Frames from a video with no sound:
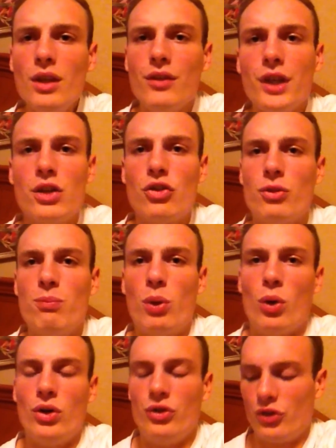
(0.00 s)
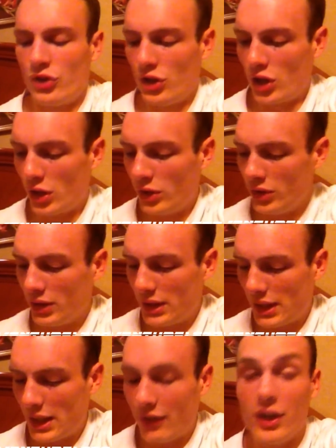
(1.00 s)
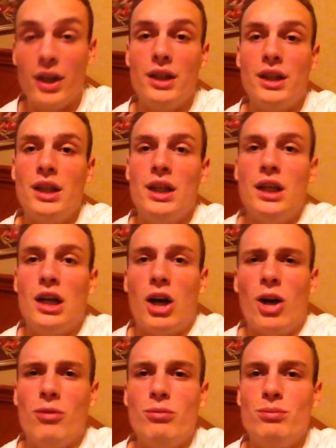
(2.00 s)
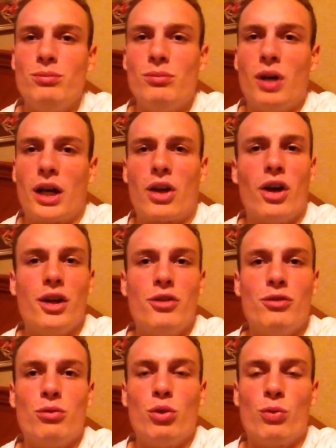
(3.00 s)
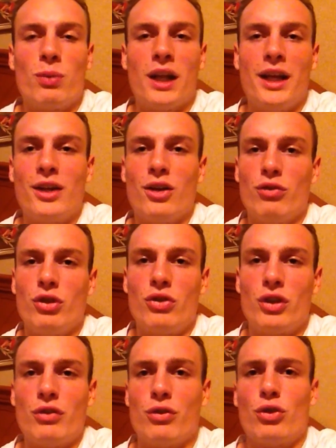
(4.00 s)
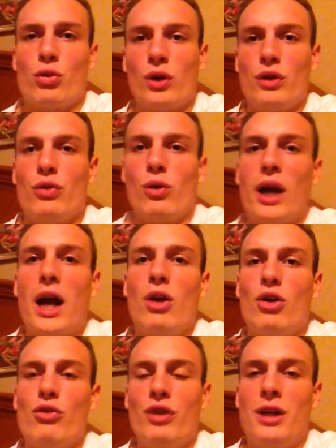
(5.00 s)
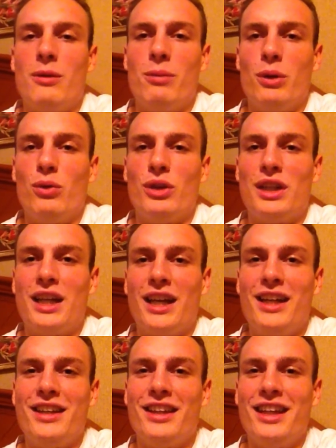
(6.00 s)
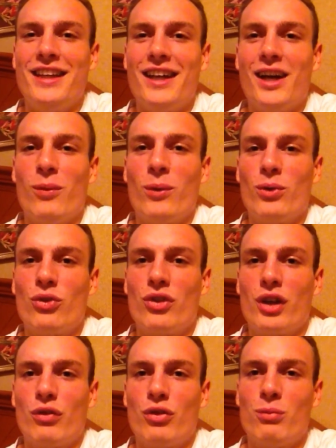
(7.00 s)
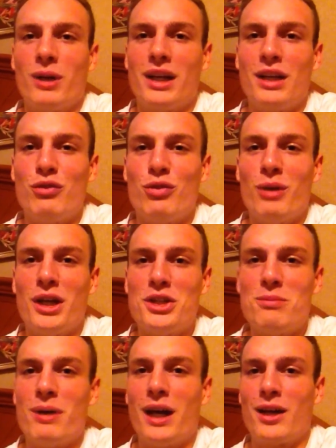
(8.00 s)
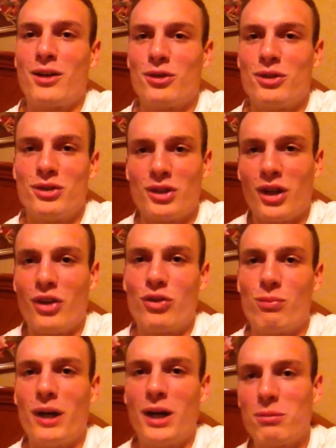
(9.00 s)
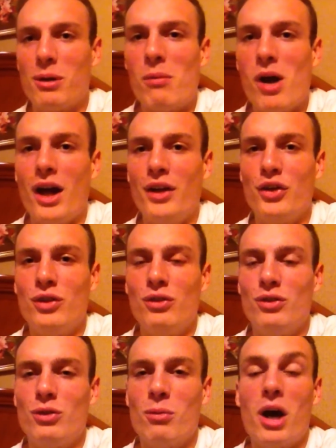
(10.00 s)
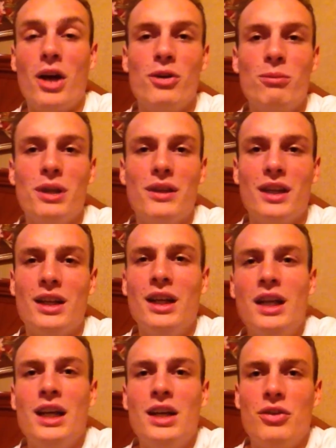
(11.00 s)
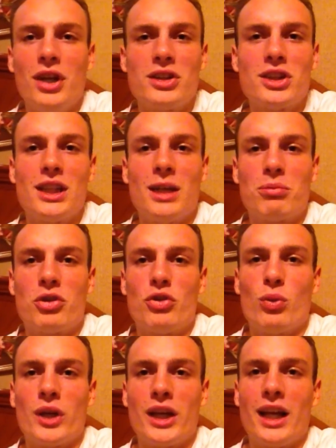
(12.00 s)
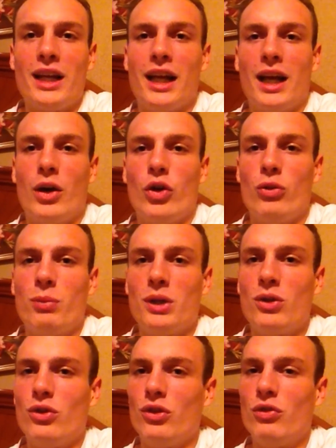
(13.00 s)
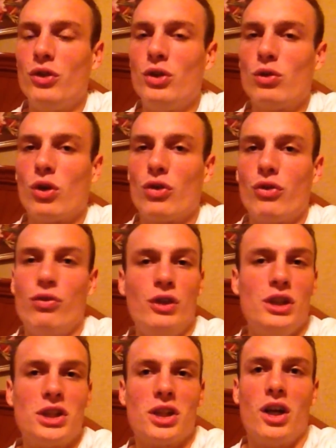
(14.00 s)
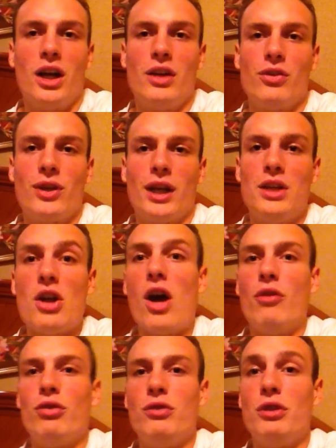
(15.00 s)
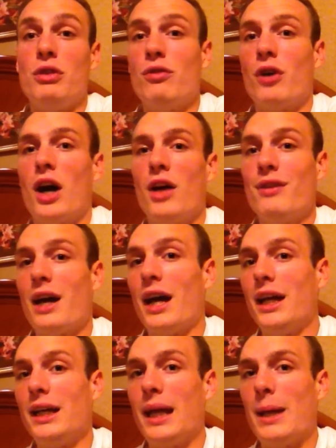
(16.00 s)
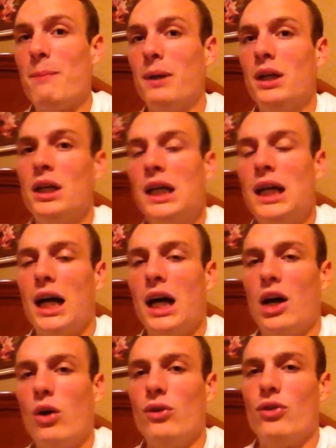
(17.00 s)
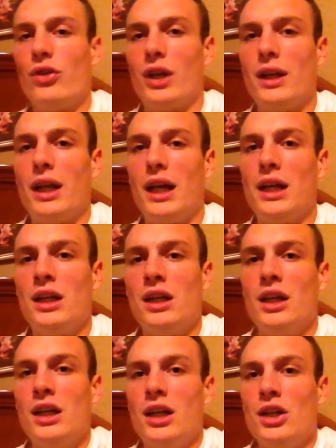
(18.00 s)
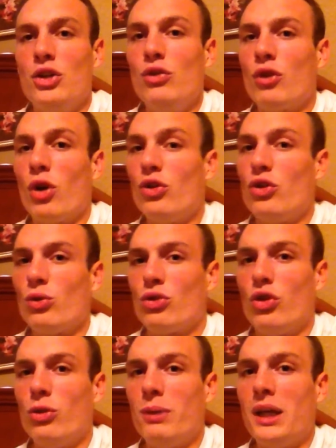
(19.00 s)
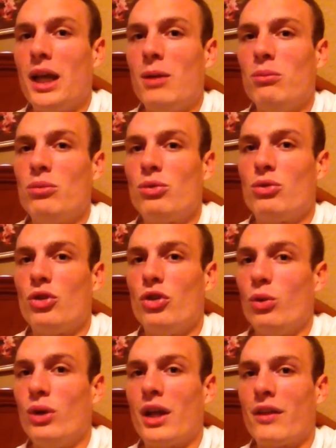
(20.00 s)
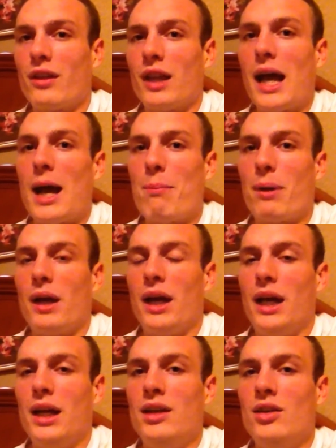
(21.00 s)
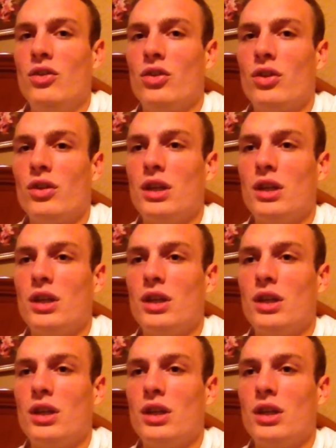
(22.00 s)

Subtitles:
think it's important to note that I kind of was planning obviously for a 24-hour event, but getting the world's toughest mudder information pack kind of sparked my mind and reminded me that it's actually up to 28 hours, because if you cross the finish line at say 9:55 AM on Sunday, you've got until 2 PM to do another lap, and